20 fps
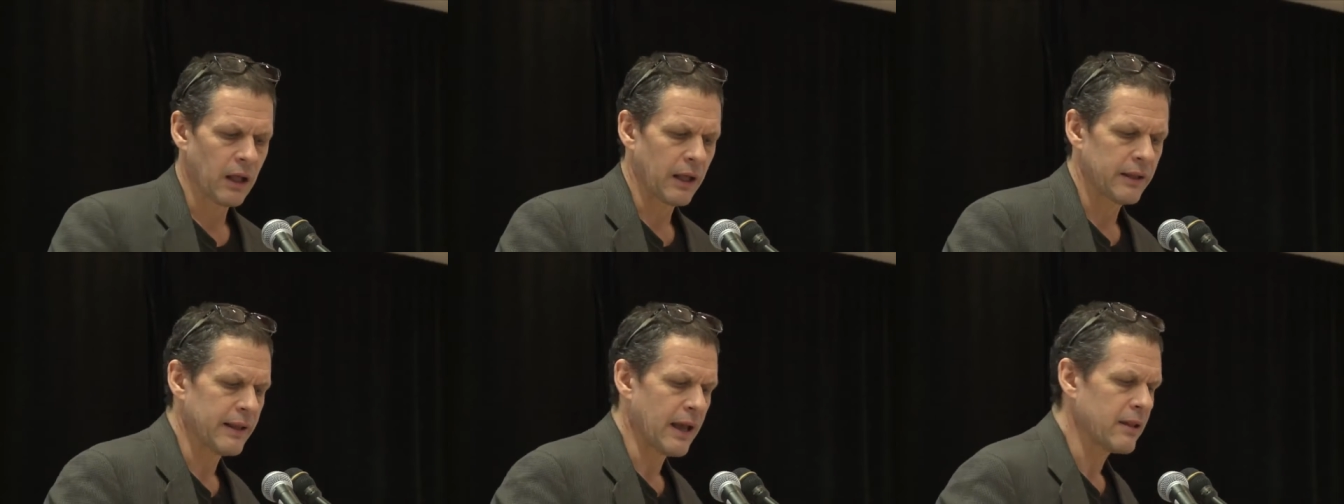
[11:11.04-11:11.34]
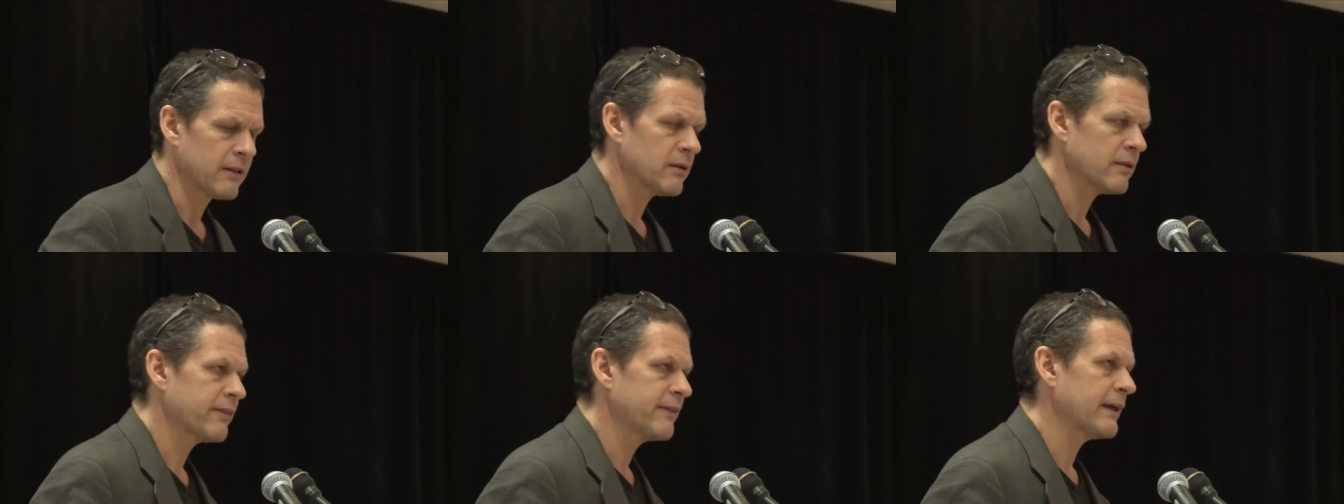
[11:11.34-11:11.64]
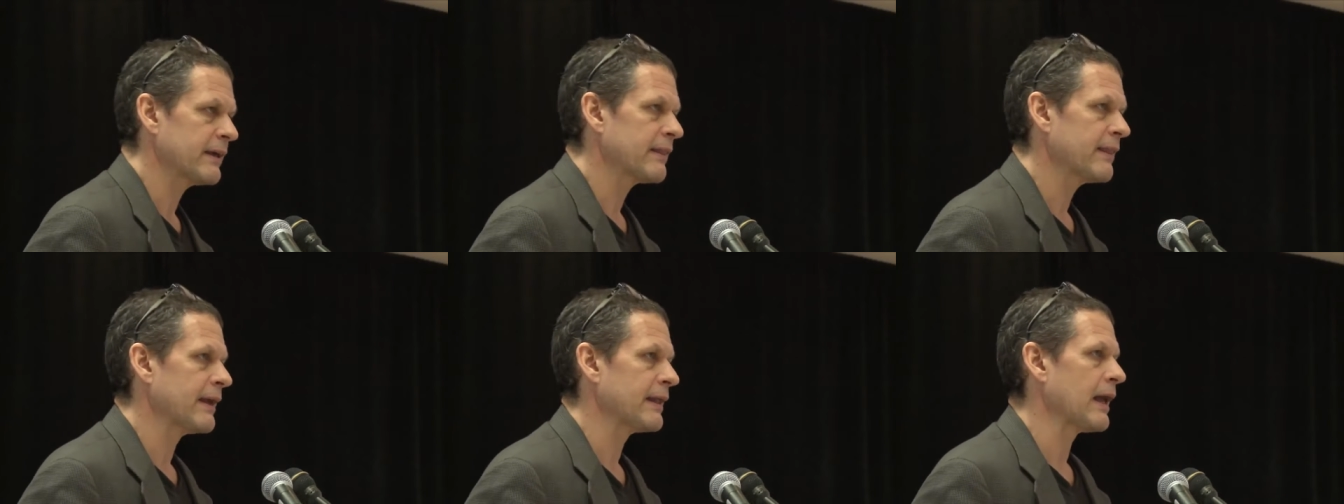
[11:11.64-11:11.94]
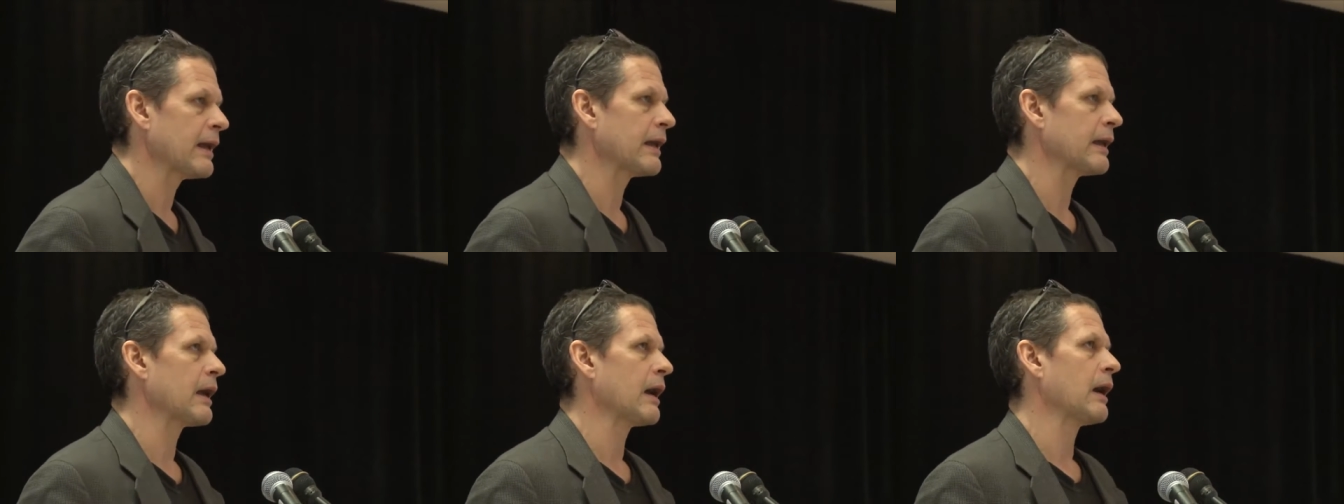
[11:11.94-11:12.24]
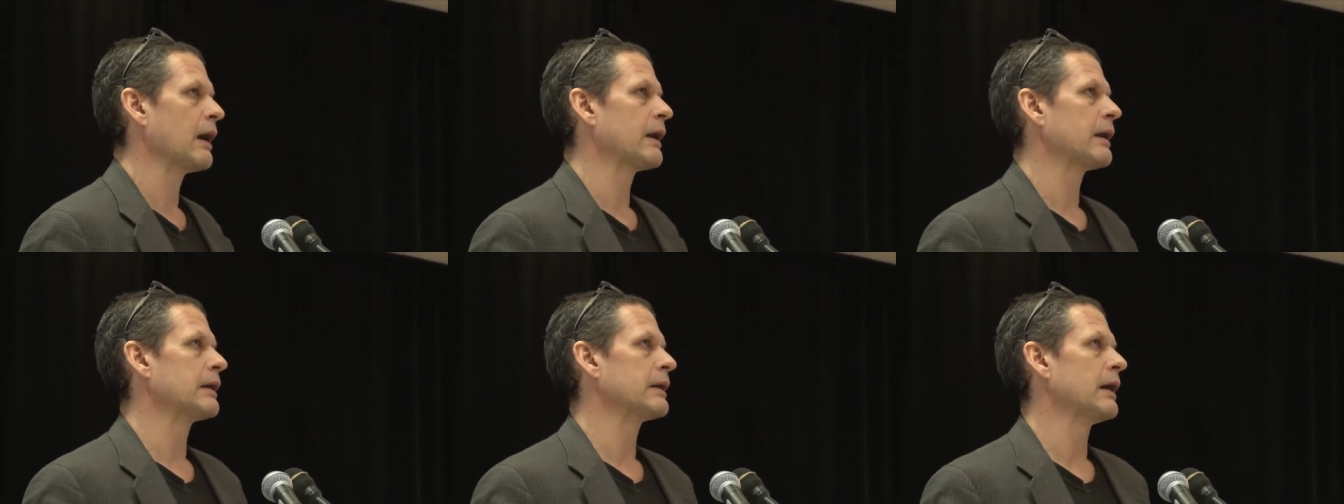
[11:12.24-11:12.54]
Another thing that I,
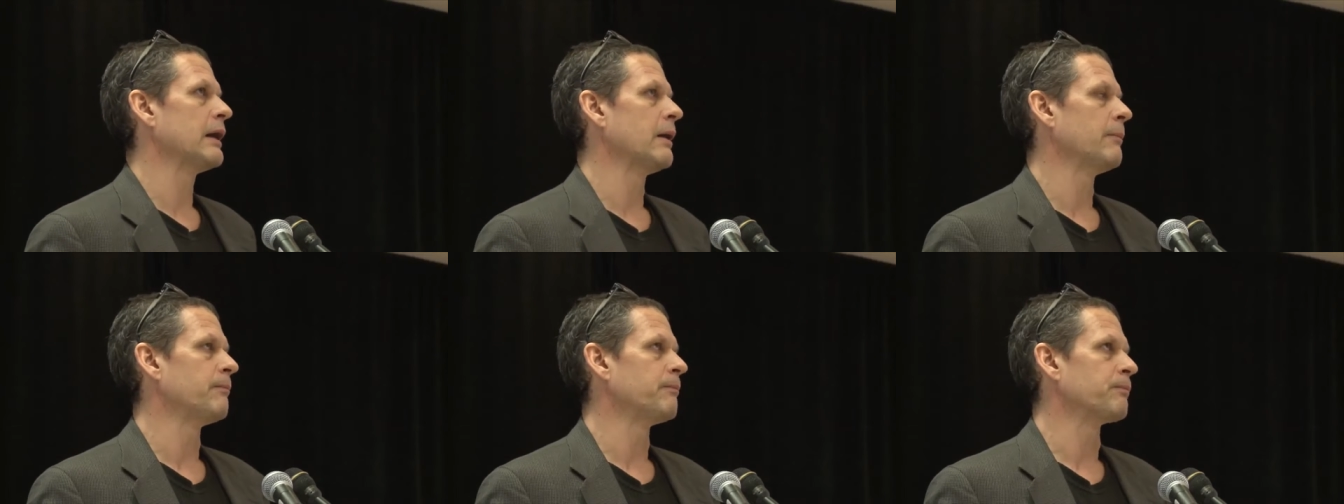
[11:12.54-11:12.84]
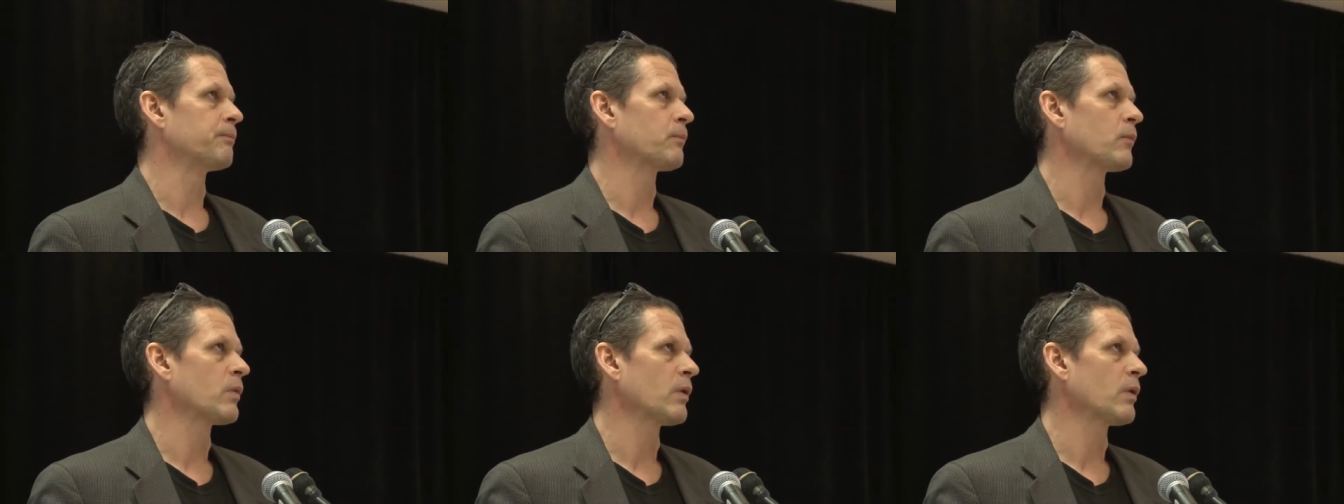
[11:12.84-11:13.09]
I um,